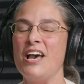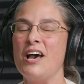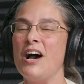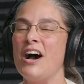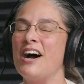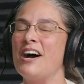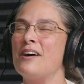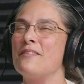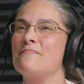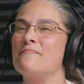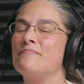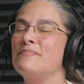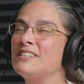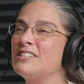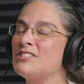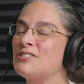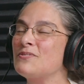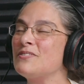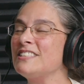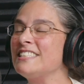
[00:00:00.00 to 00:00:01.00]
But
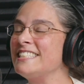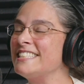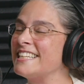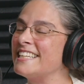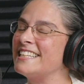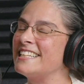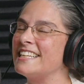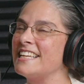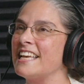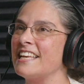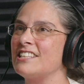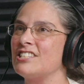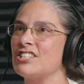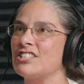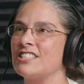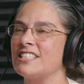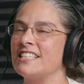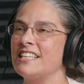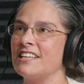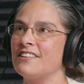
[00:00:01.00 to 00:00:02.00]
it's really neat.
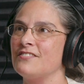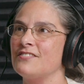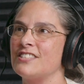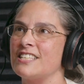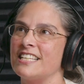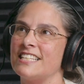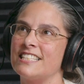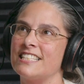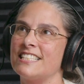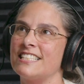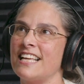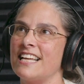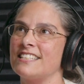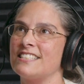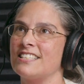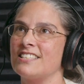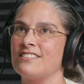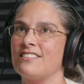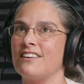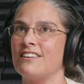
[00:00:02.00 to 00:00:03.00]
It
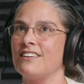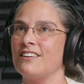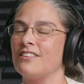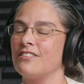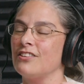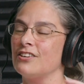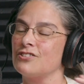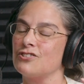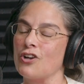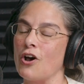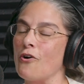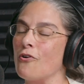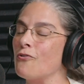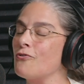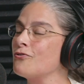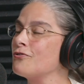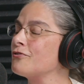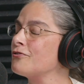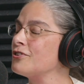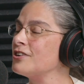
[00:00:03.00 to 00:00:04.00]
sets the
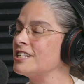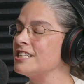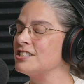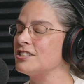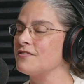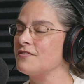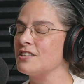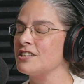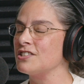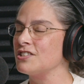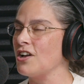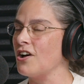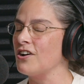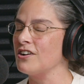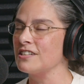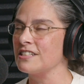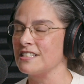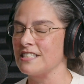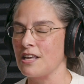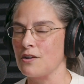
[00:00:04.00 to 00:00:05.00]
tone for each of the
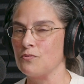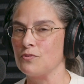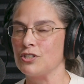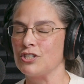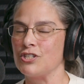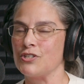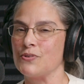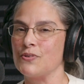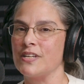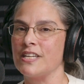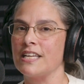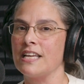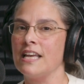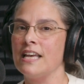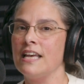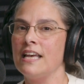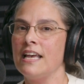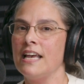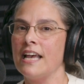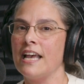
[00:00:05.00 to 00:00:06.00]
songs that we're doing.
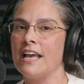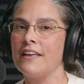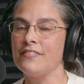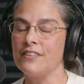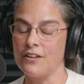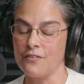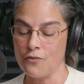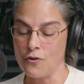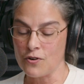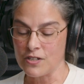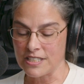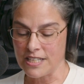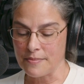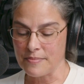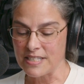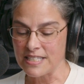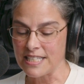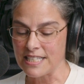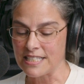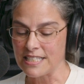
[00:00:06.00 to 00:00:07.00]
And then, of course,
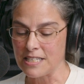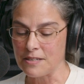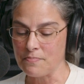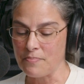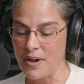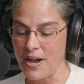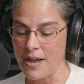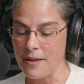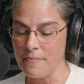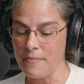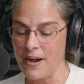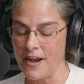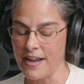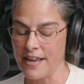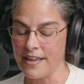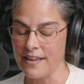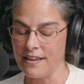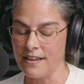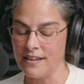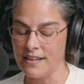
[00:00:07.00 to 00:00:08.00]
I'm assisted by
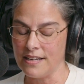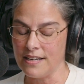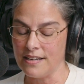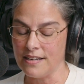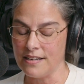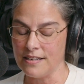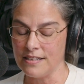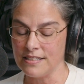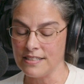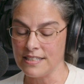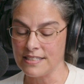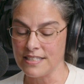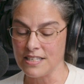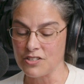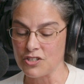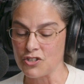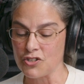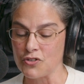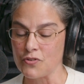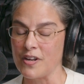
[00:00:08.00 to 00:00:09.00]
my
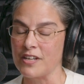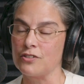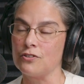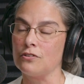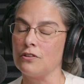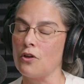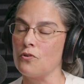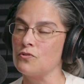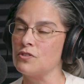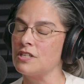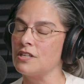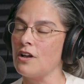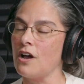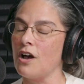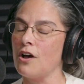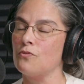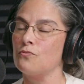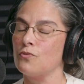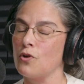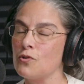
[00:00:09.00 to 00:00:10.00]
assistant director,
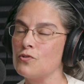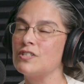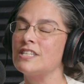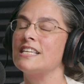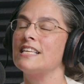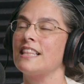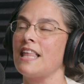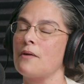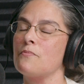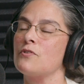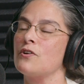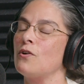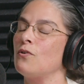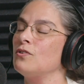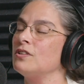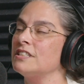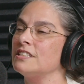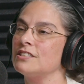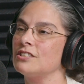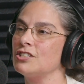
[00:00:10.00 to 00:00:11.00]
Rosie
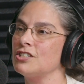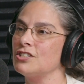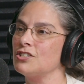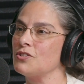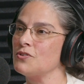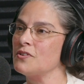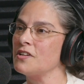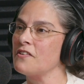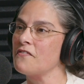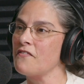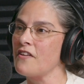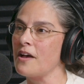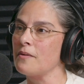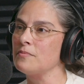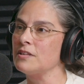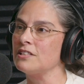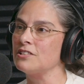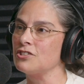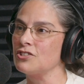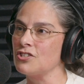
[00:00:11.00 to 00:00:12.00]
Labriola. She's doing a
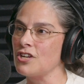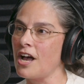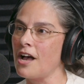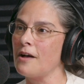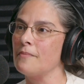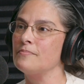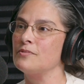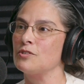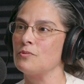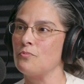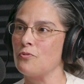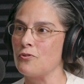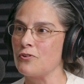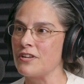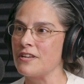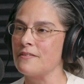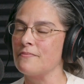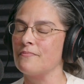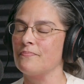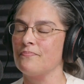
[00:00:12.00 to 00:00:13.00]
fabulous job
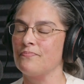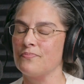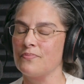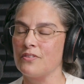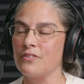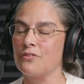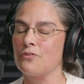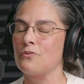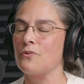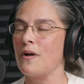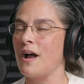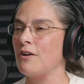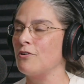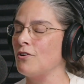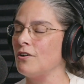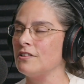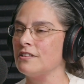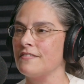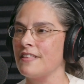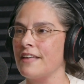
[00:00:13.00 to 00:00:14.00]
supporting throughout
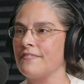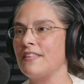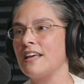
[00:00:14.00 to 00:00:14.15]
all of that.